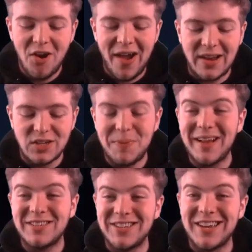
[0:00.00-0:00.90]
I
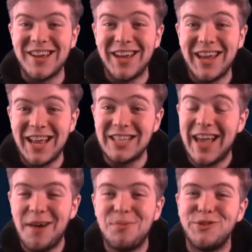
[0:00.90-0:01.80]
expected it it's
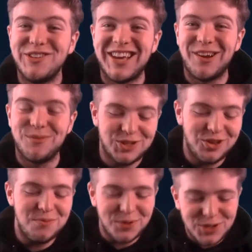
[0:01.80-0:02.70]
happened and I'm
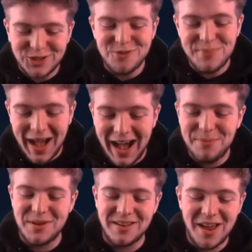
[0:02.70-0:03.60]
super, super
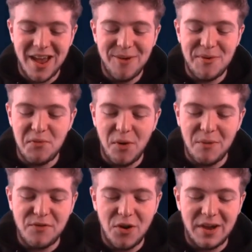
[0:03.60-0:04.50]
happy with what
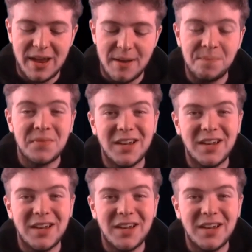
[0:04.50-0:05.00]
we've got here.